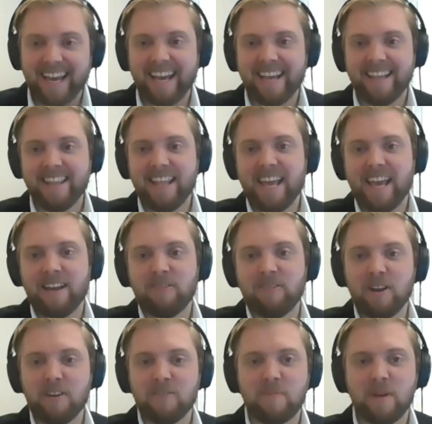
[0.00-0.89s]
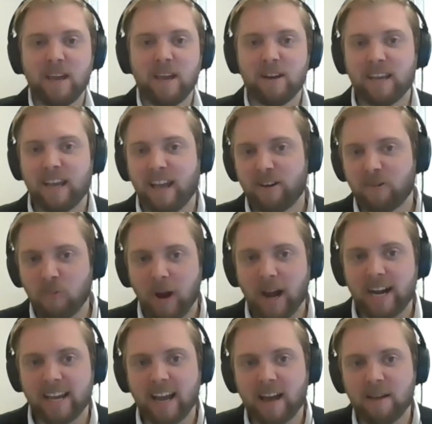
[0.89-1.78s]
And then we've been kind of
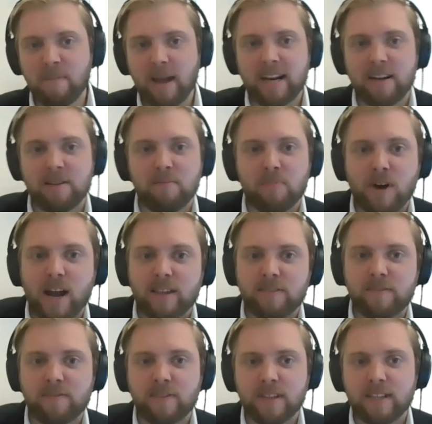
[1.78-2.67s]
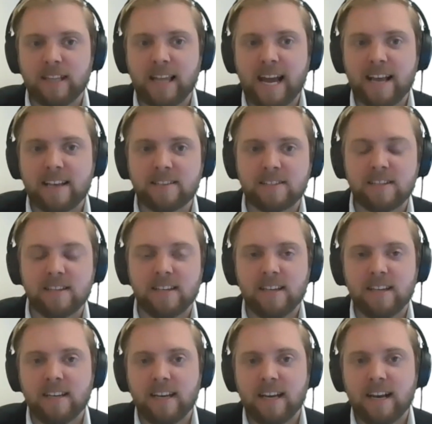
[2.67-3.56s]
waiting on bated breath for the last
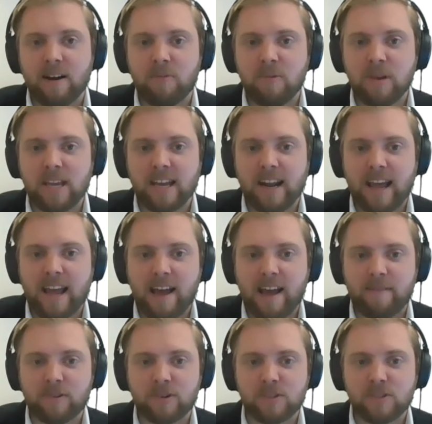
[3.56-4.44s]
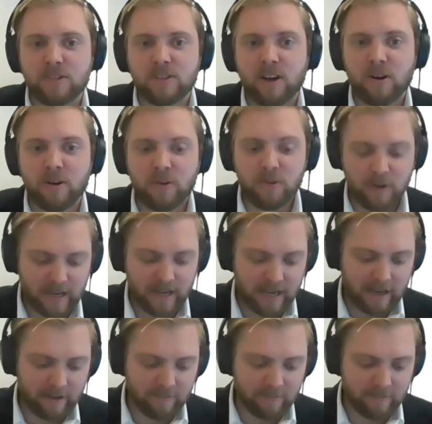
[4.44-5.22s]
week and a half or so